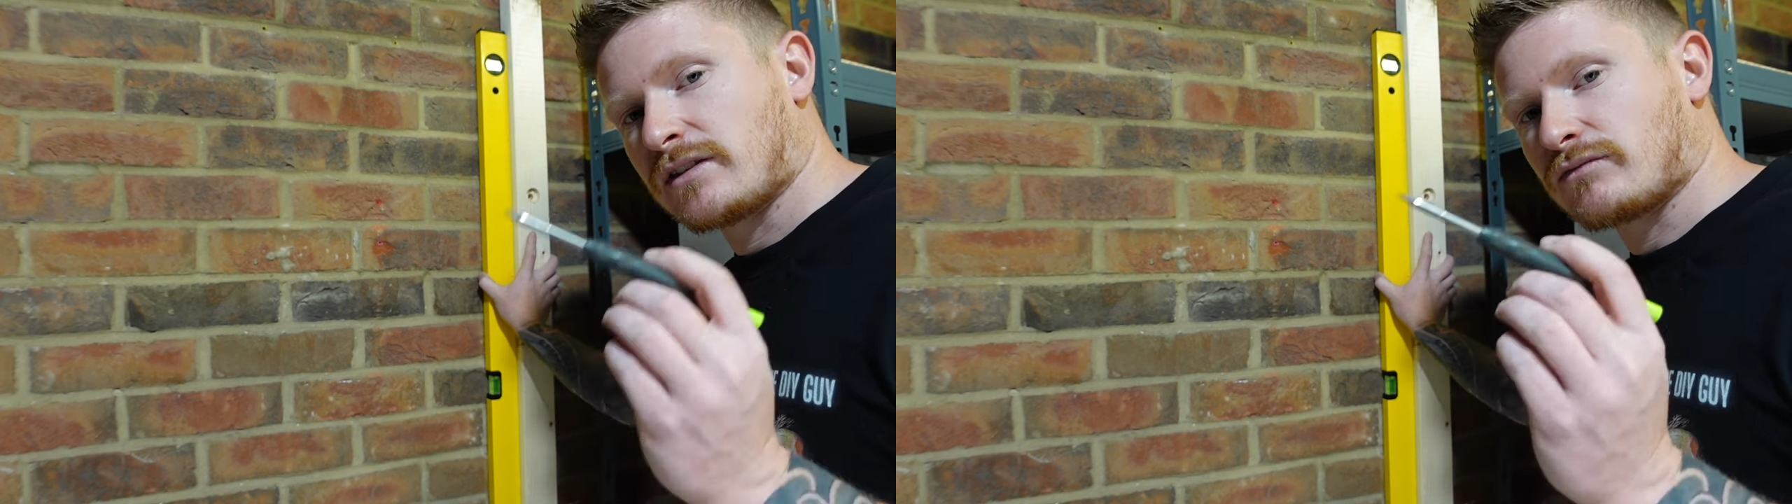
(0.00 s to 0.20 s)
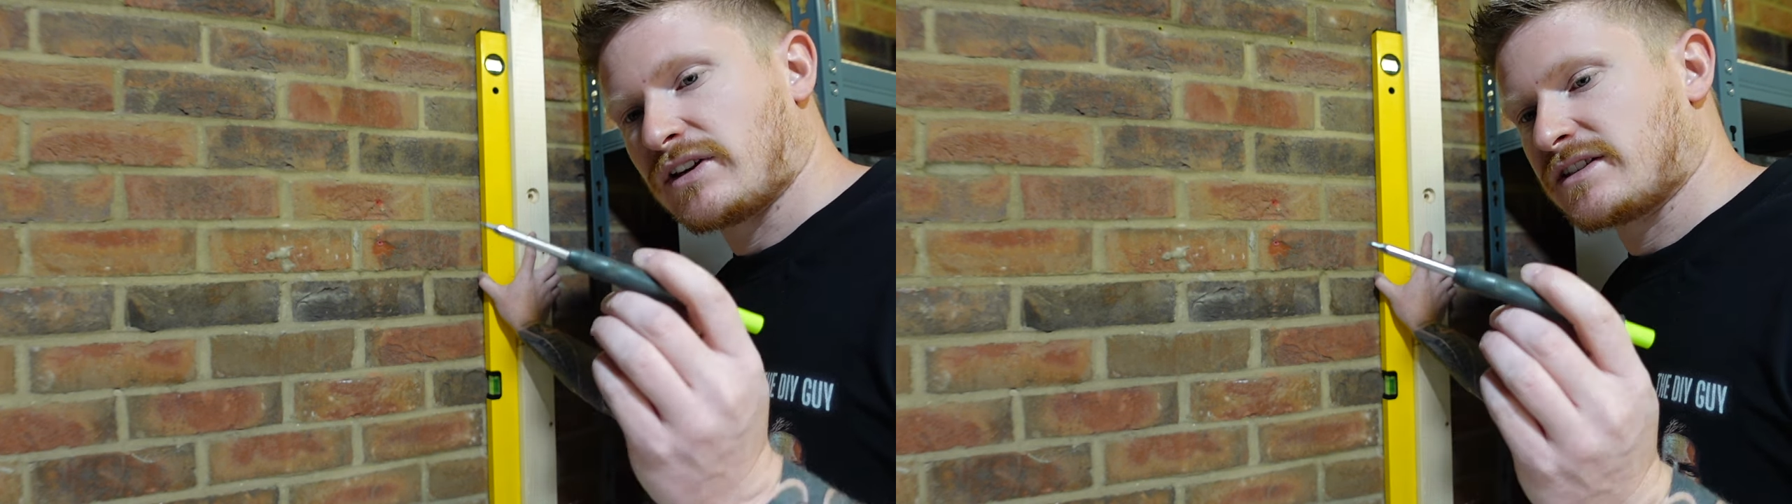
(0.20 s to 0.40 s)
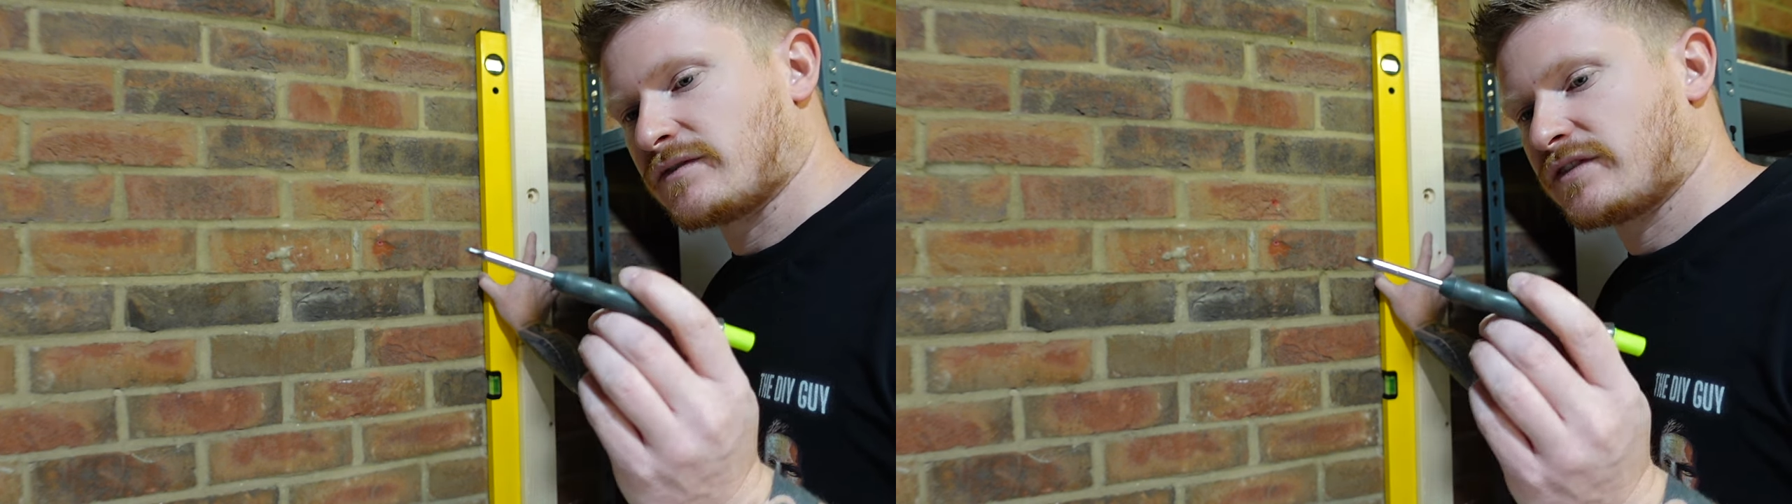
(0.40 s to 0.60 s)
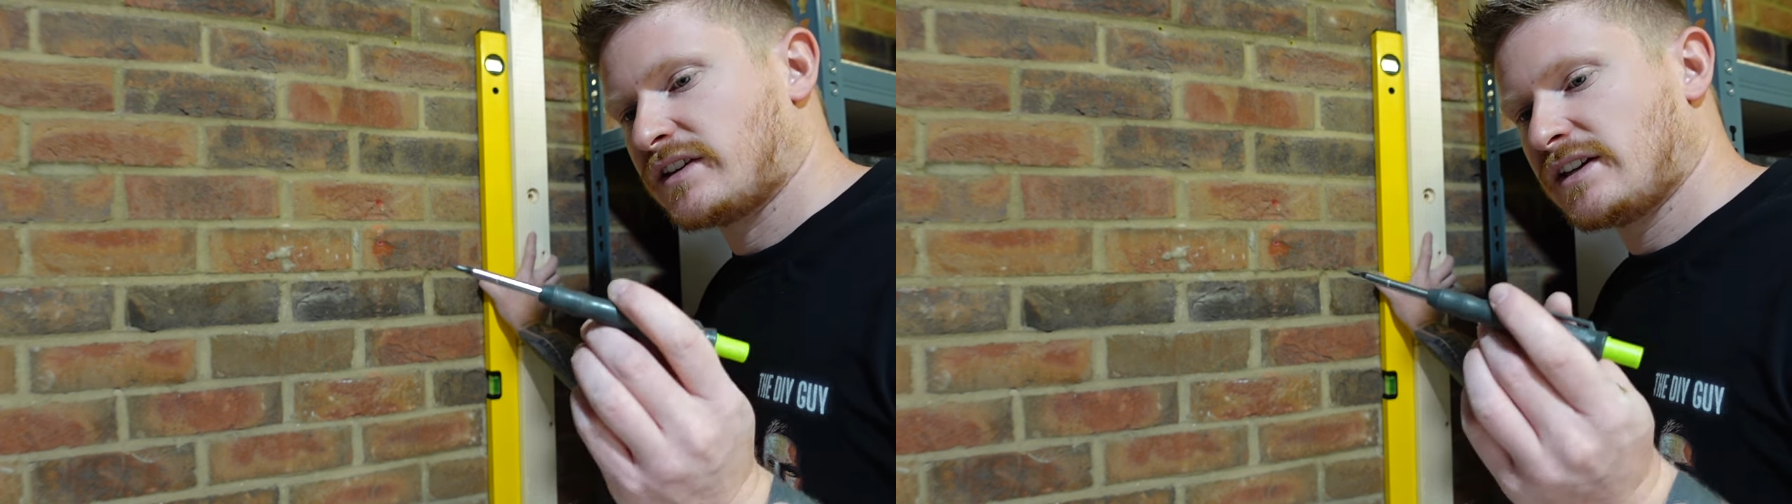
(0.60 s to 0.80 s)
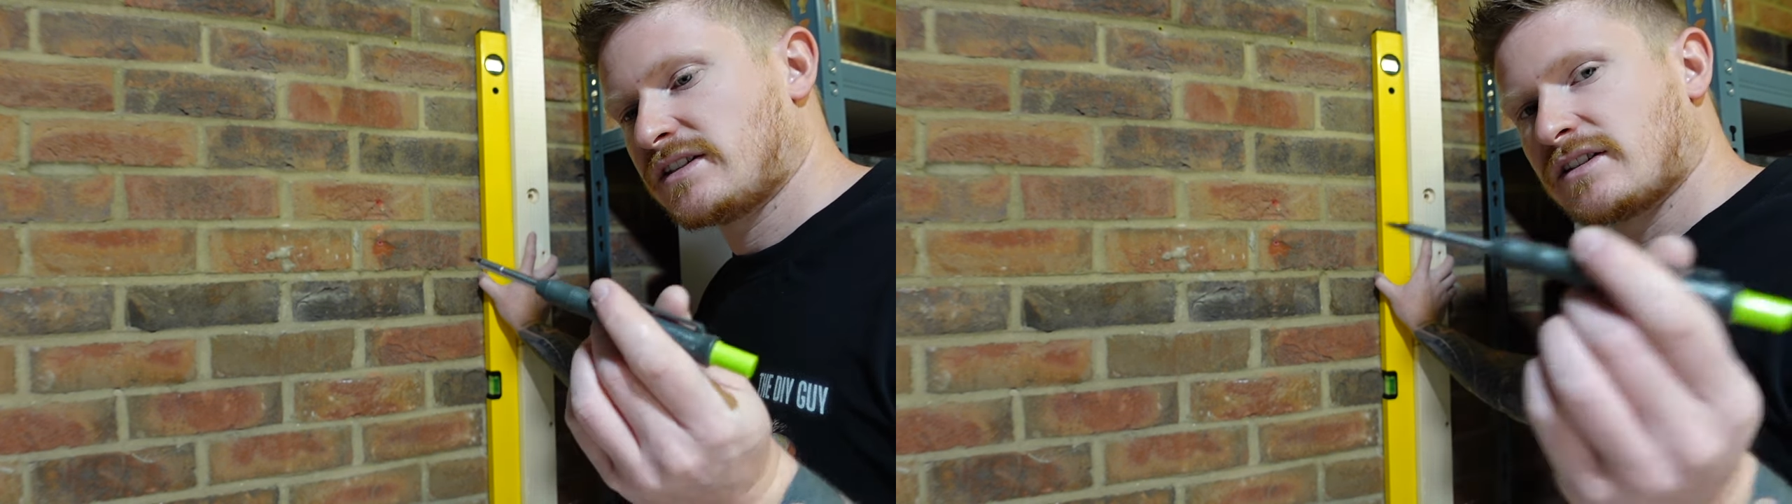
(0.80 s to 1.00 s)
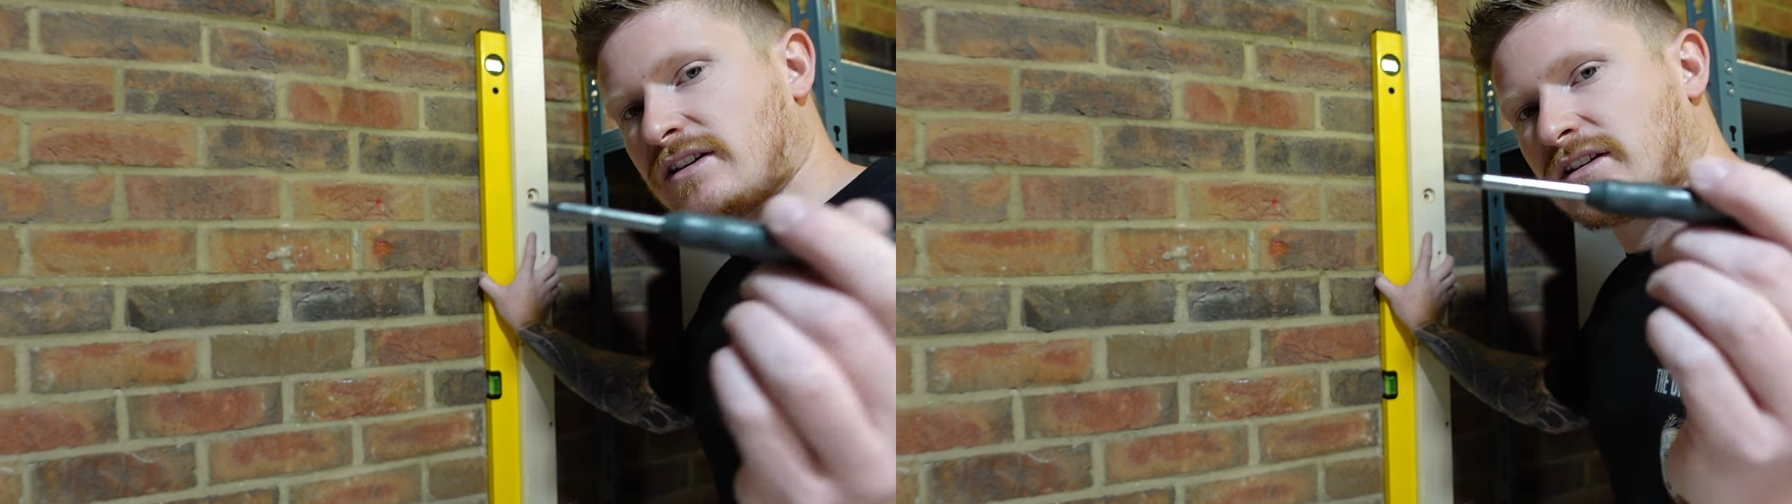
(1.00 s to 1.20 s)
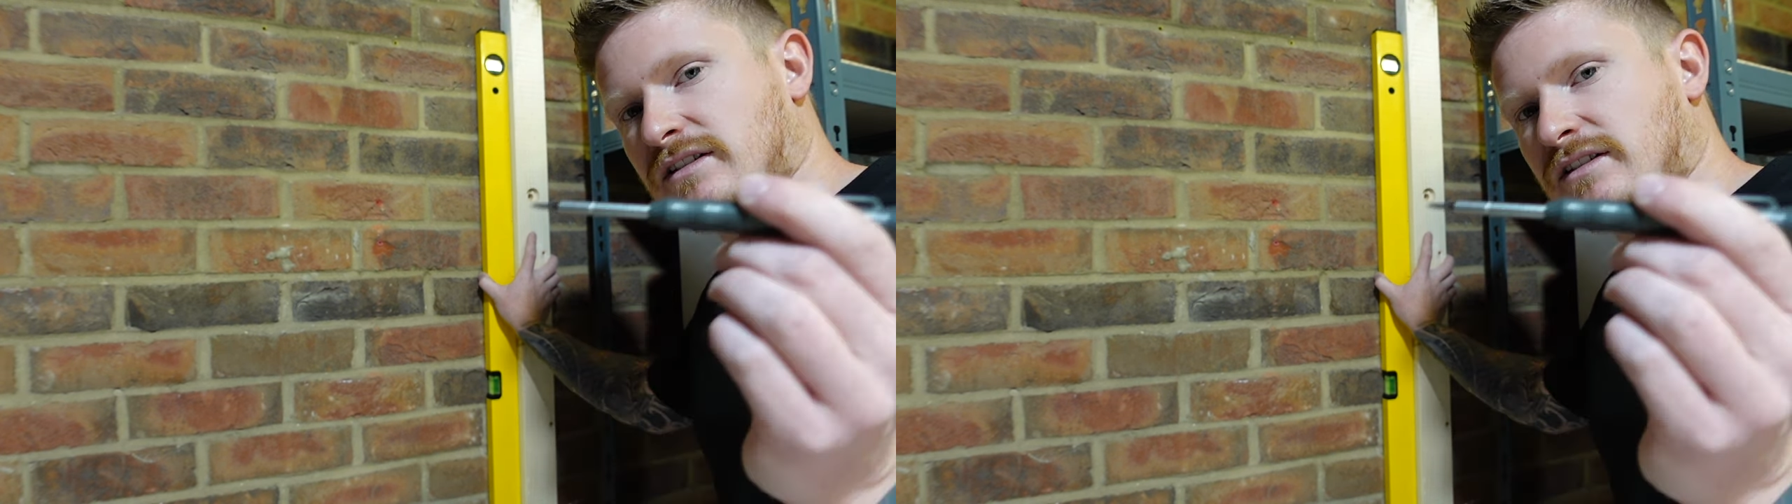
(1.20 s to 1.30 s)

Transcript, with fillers: The reason for this